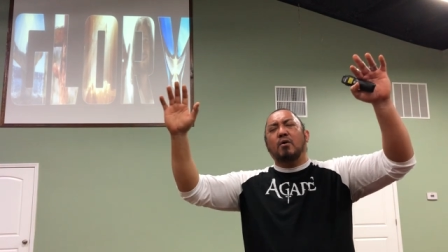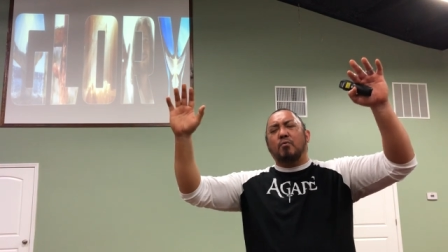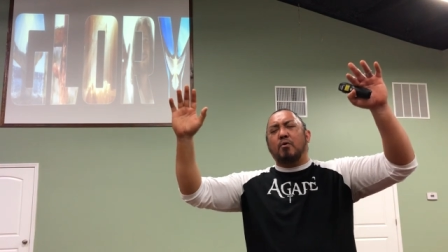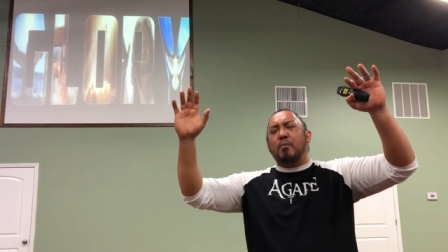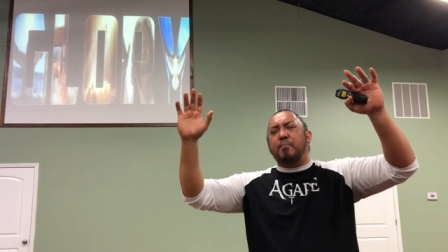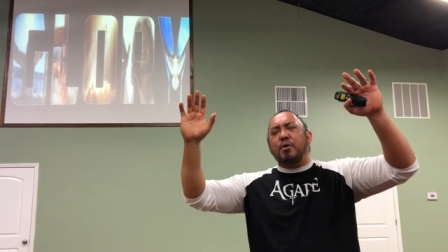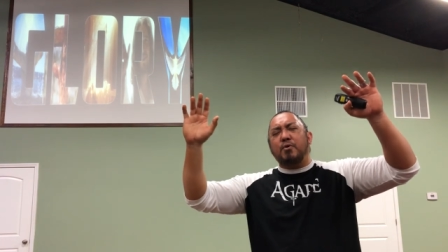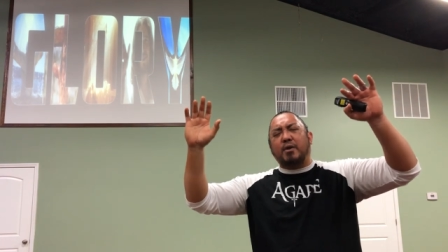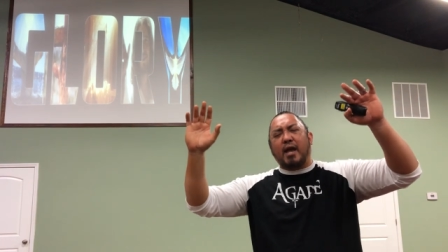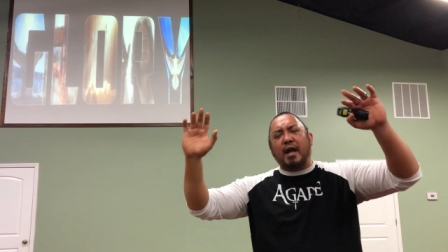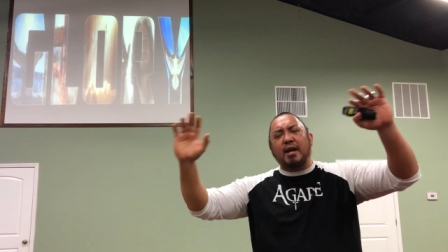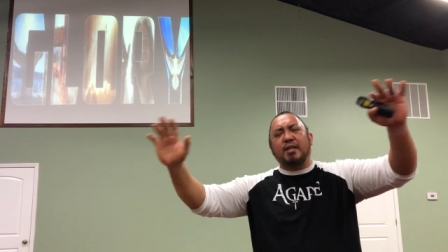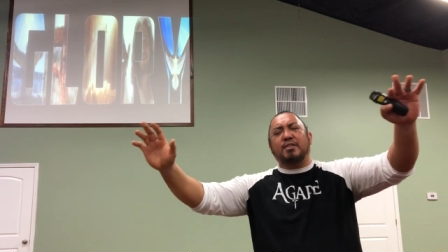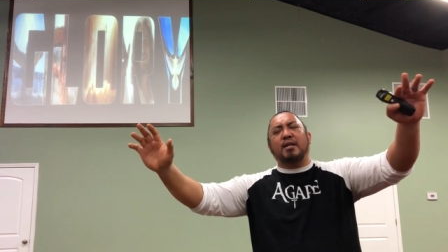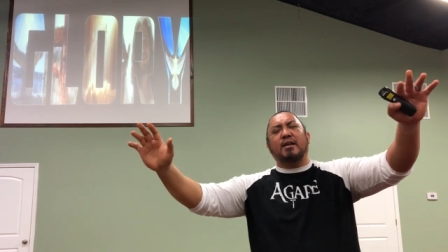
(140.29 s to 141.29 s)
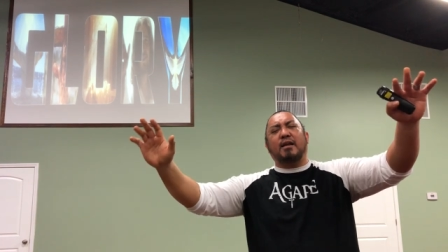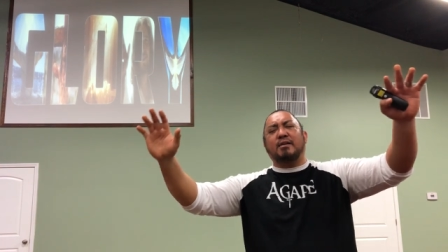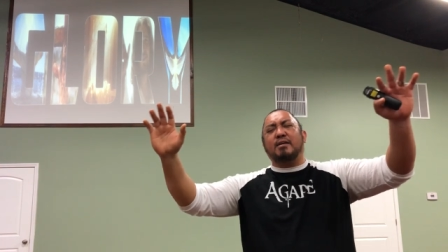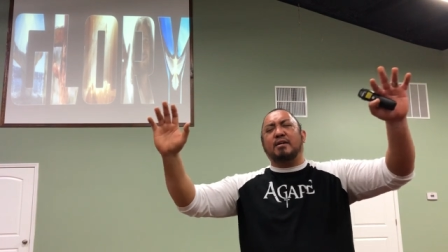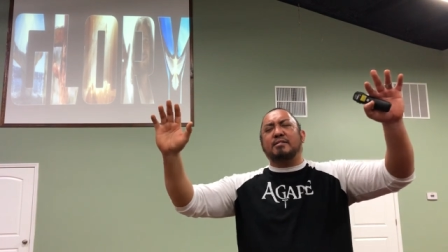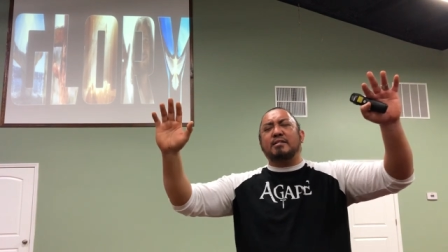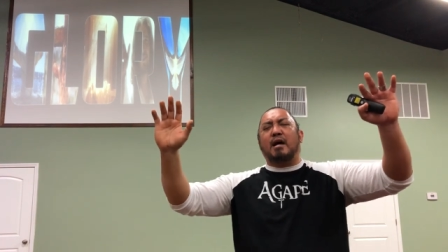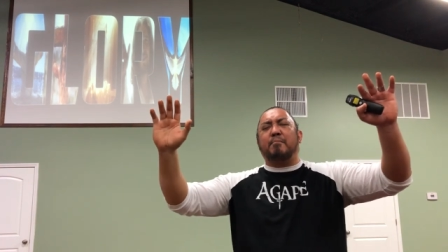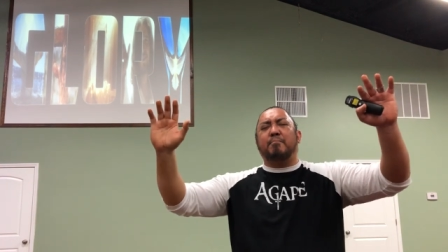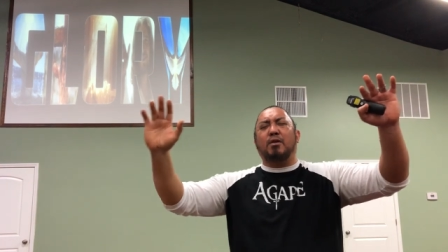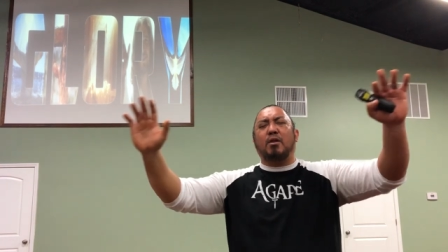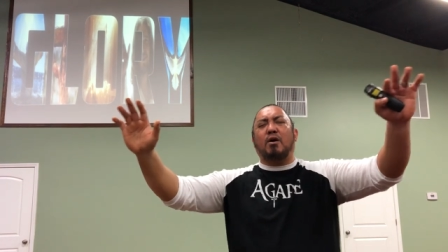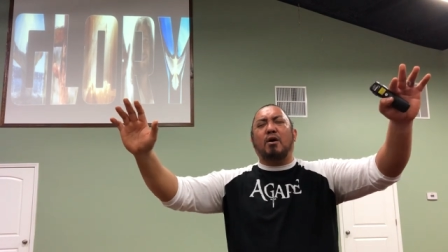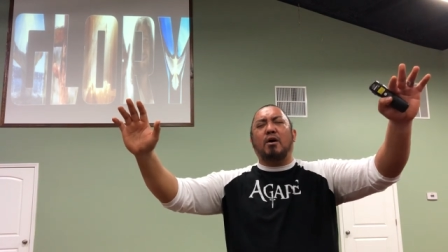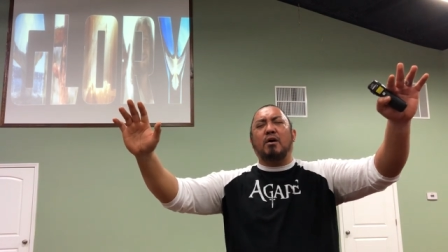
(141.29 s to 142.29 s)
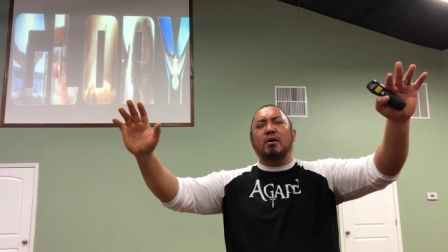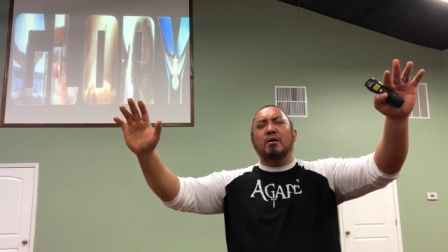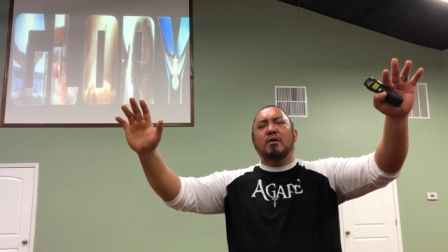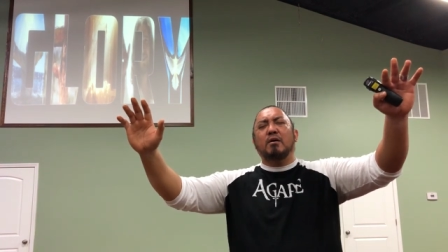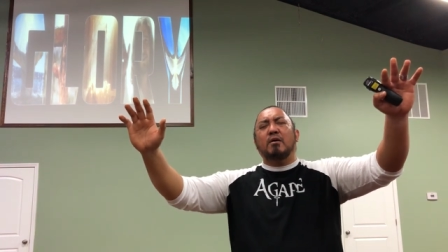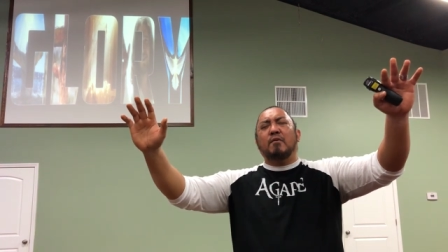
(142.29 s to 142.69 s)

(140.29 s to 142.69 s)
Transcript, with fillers: Rebuke anything that does not belong.